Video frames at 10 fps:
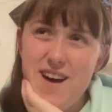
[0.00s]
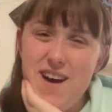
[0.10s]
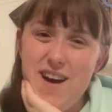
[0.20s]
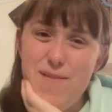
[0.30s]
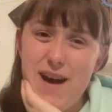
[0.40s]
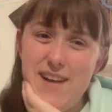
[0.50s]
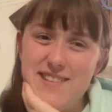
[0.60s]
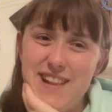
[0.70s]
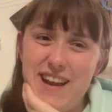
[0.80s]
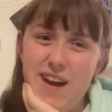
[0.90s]
I'm
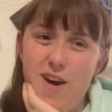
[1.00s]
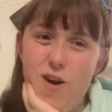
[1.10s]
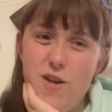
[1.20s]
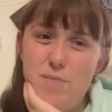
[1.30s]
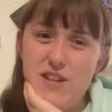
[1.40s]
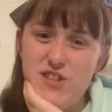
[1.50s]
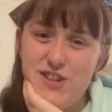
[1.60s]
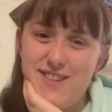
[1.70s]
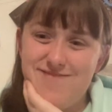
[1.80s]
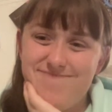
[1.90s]
actually on a
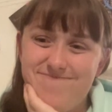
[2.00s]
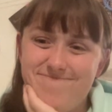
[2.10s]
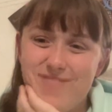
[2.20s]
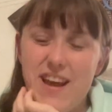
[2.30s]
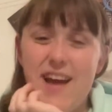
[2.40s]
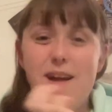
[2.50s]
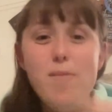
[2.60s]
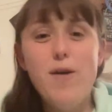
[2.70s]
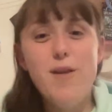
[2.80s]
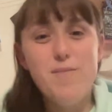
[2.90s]
mission, and I'm
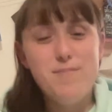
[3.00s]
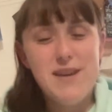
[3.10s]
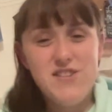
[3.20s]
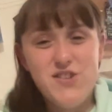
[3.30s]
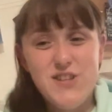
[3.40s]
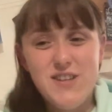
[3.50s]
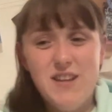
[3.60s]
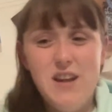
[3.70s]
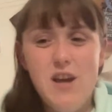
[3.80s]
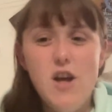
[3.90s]
on a
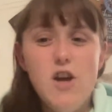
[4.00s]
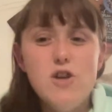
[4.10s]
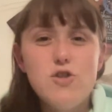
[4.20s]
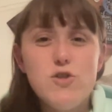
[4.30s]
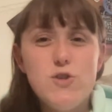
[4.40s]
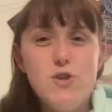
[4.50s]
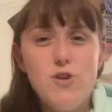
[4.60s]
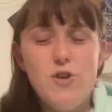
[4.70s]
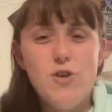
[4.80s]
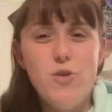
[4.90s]
mission
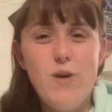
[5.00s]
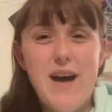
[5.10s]
to